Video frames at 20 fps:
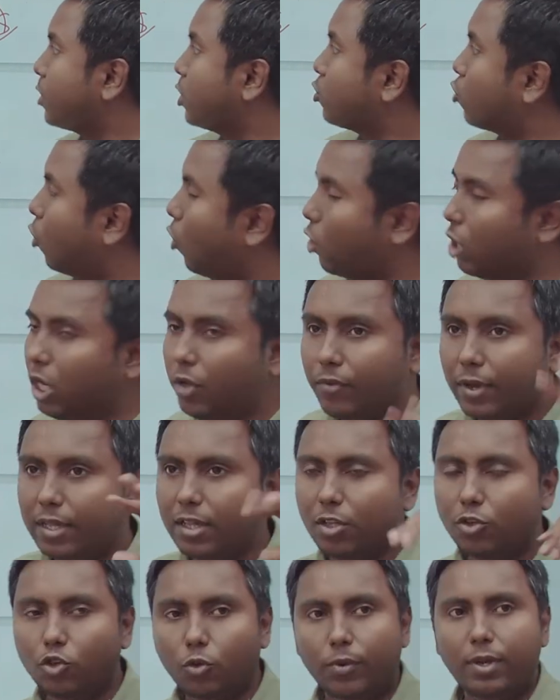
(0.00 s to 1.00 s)
So only
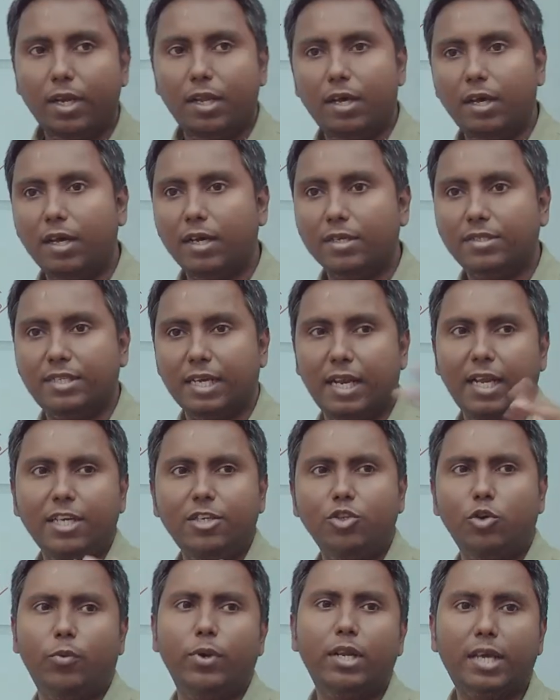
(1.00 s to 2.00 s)
when you will uh, sell it,
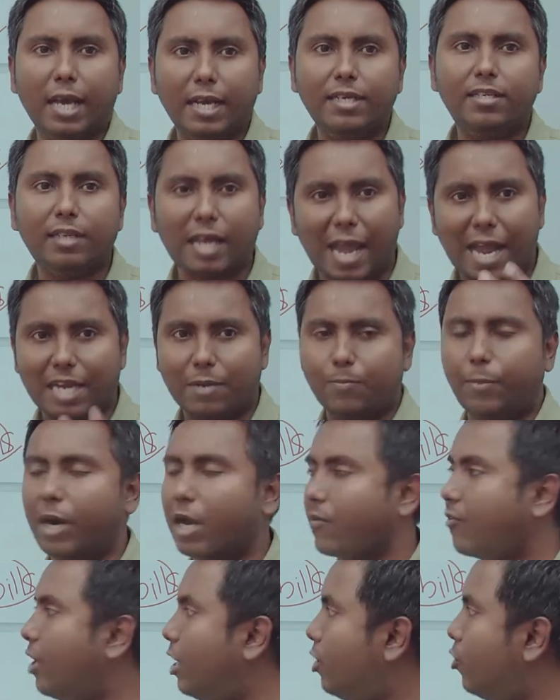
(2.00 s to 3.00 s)
you will get at
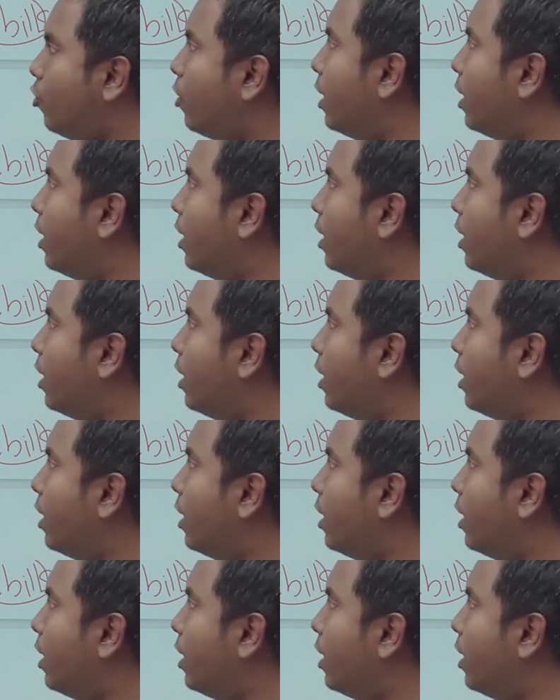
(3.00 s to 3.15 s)
par value